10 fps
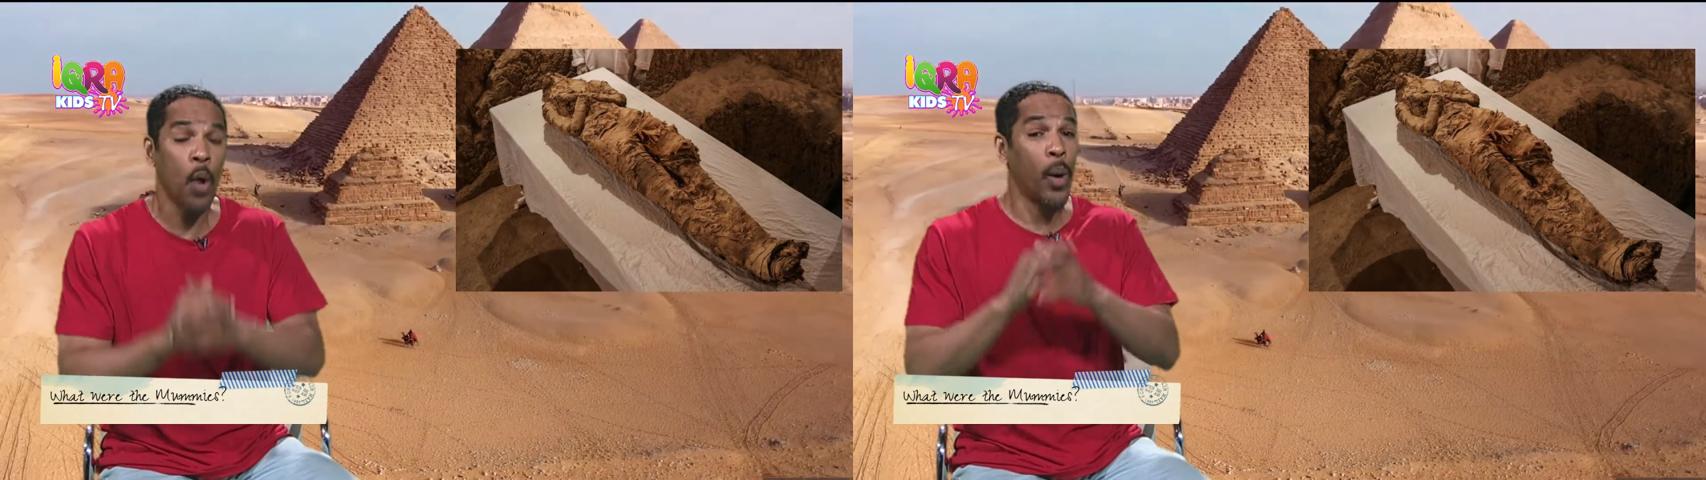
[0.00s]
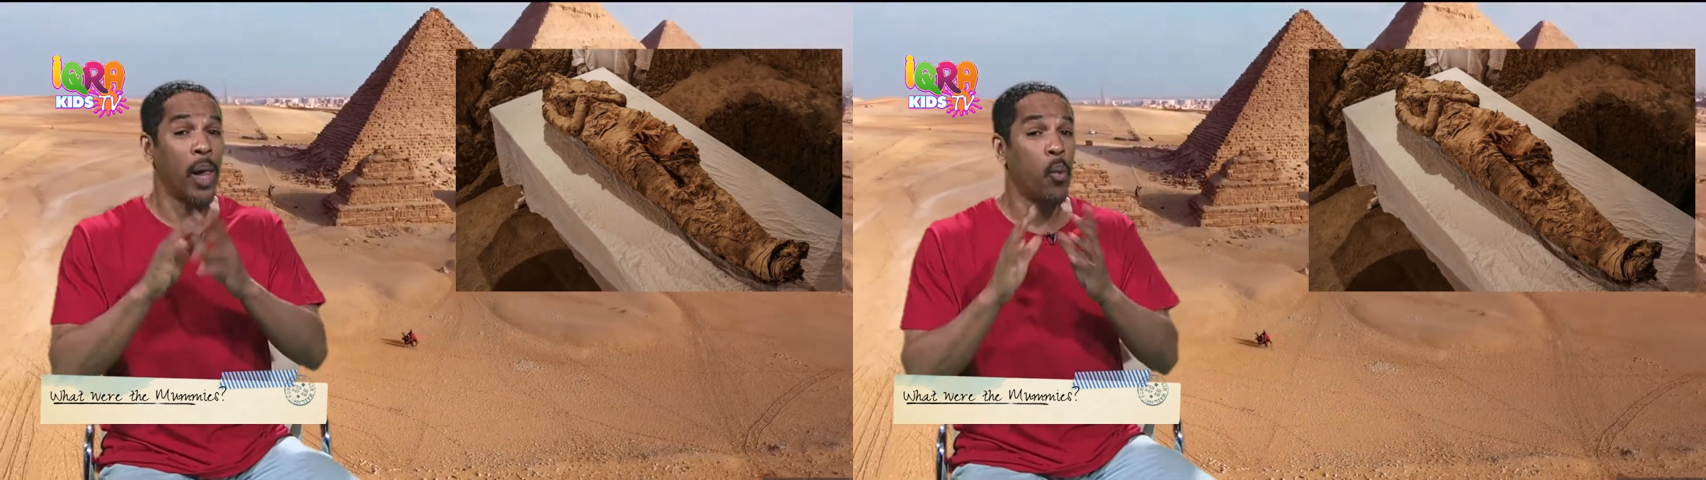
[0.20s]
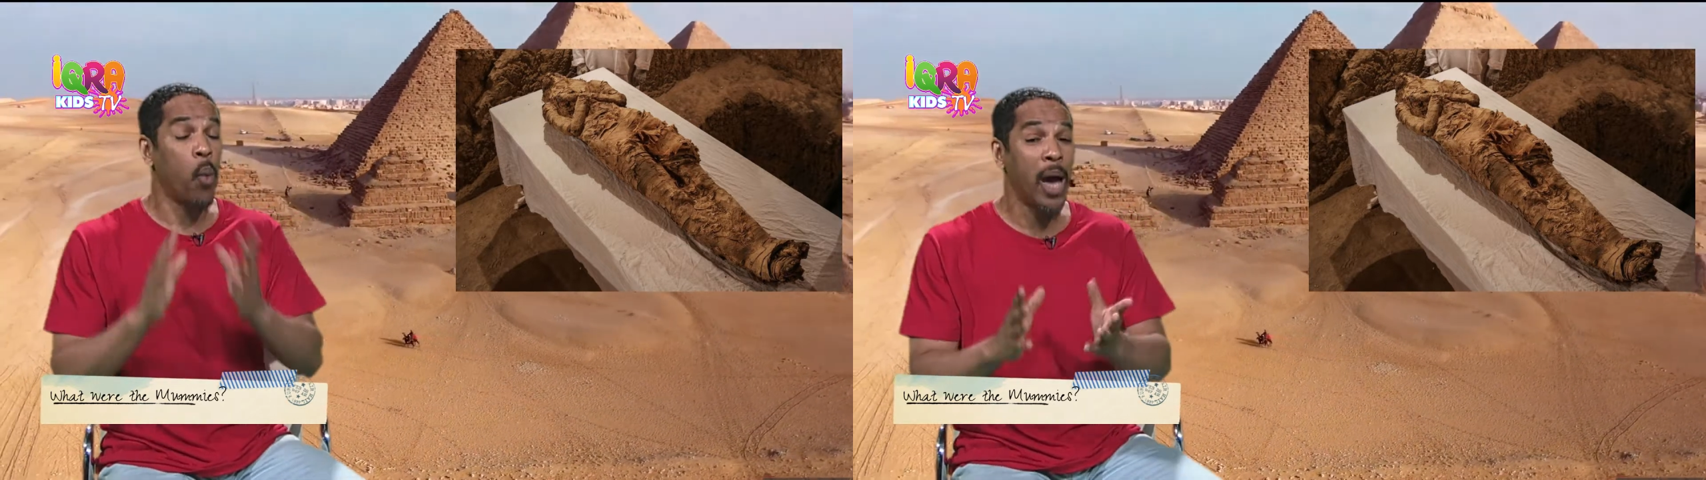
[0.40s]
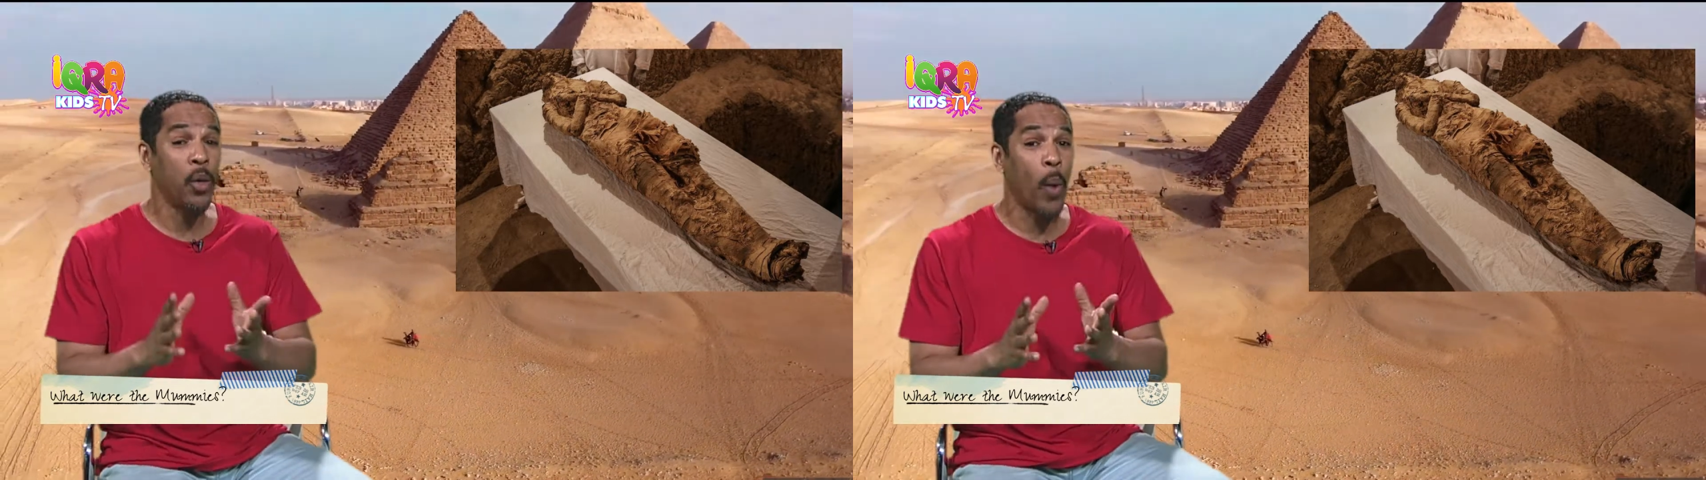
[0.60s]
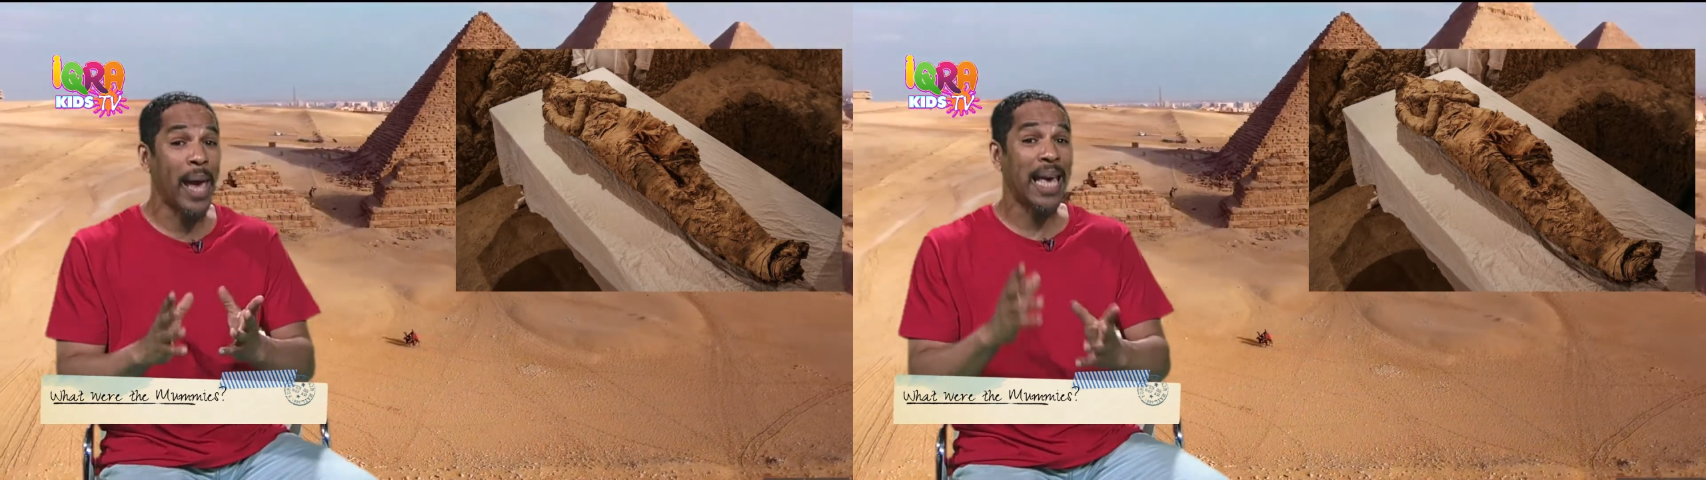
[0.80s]
Well,
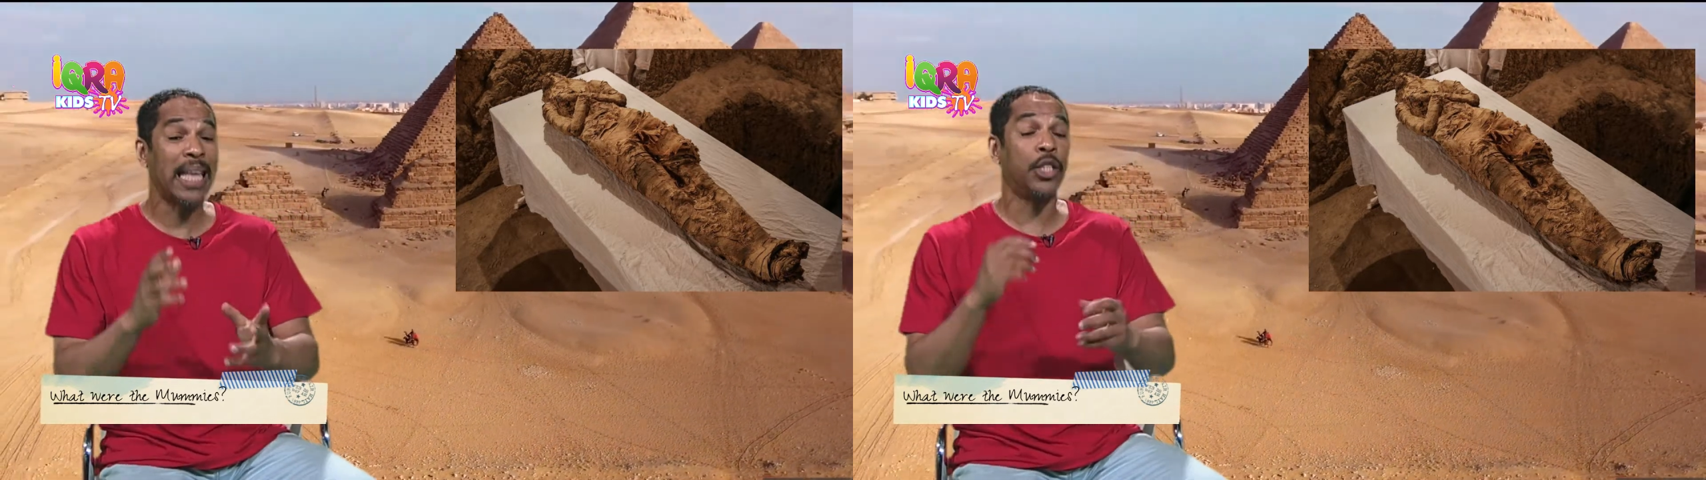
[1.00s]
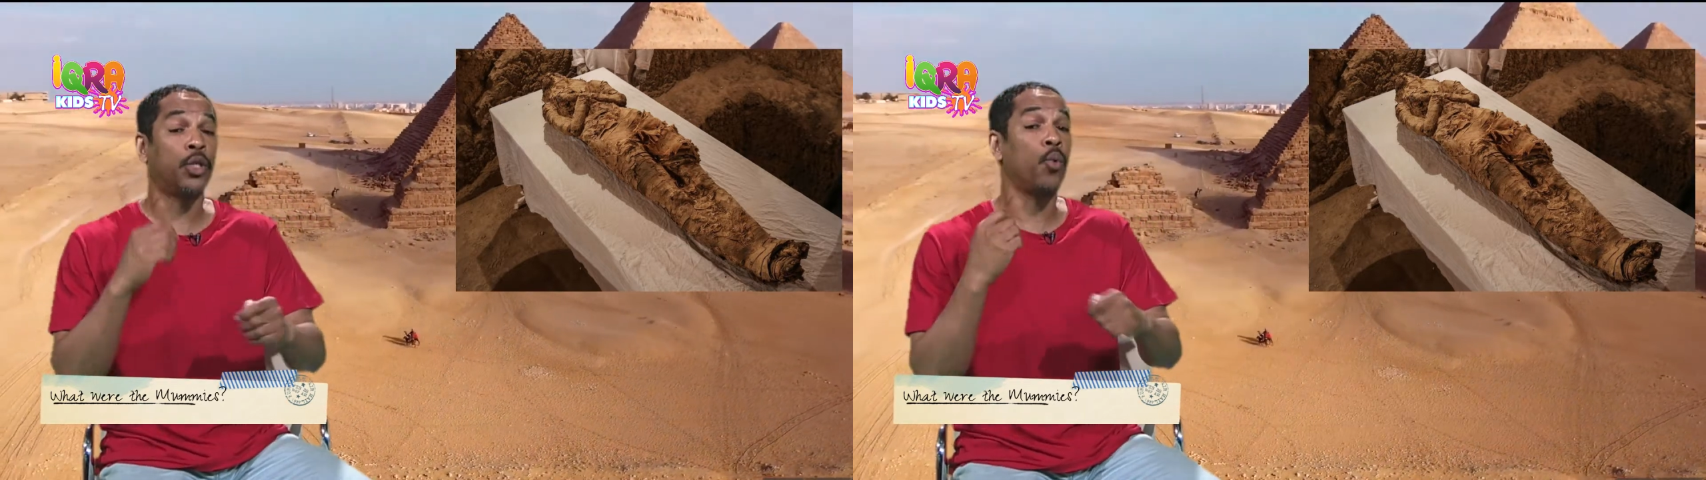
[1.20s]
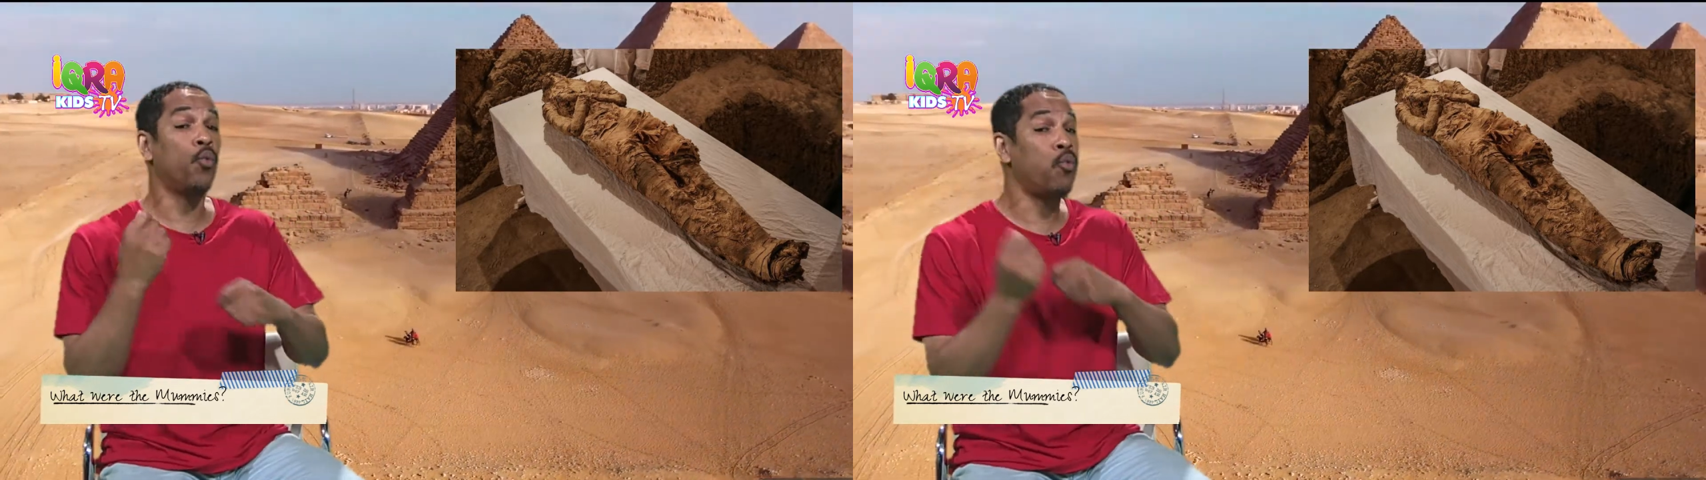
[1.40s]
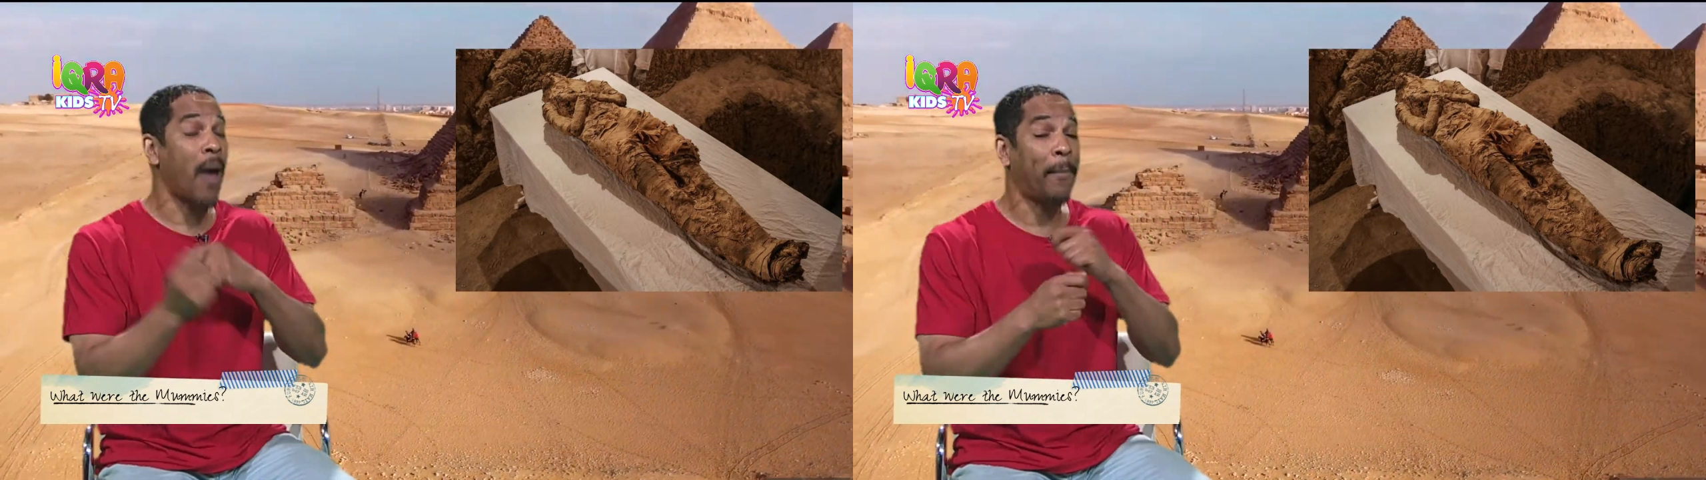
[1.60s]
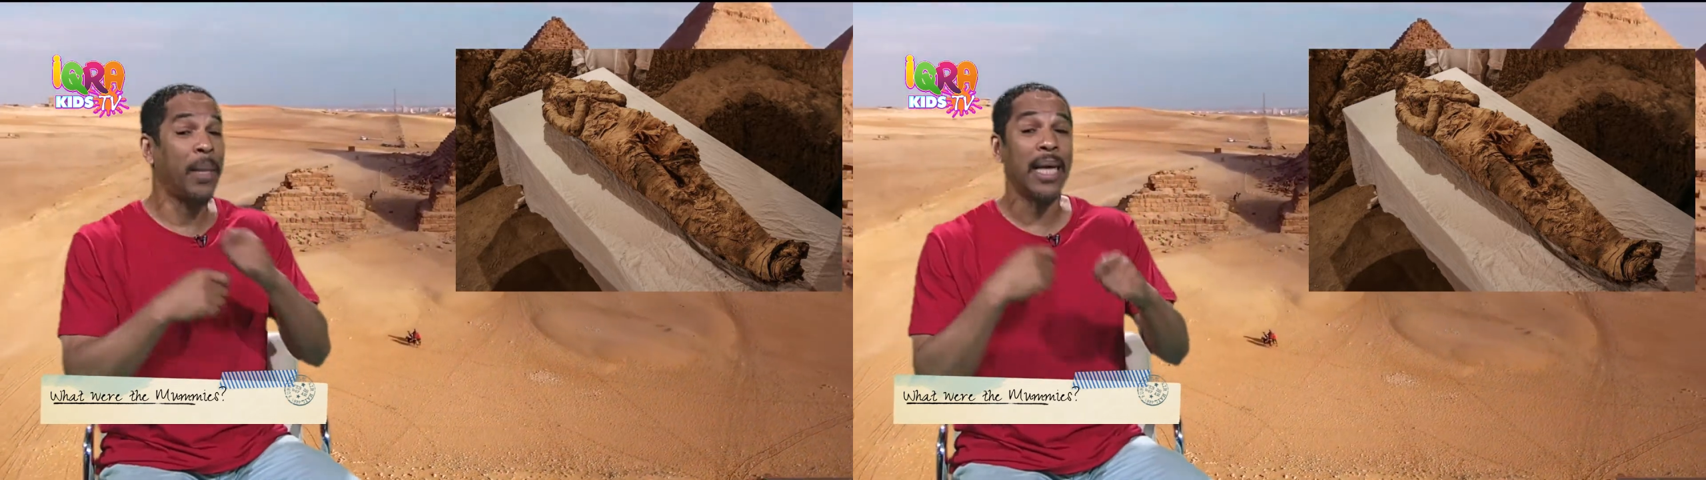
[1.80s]
one way is to
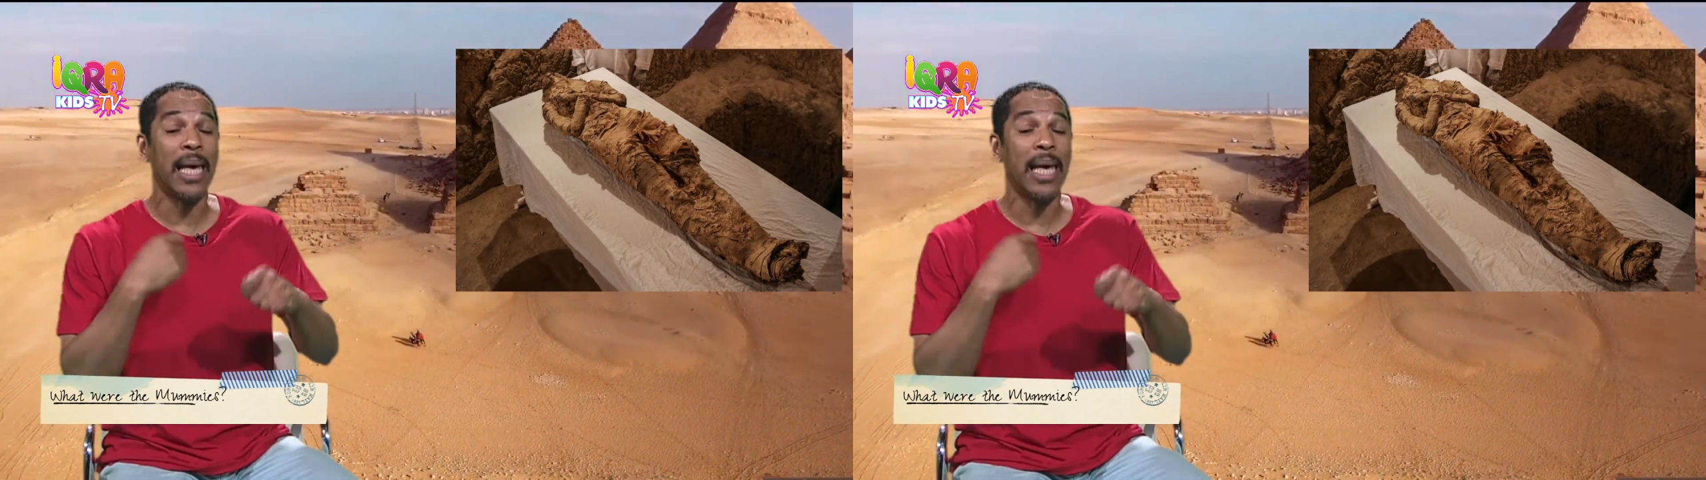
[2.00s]
wrap it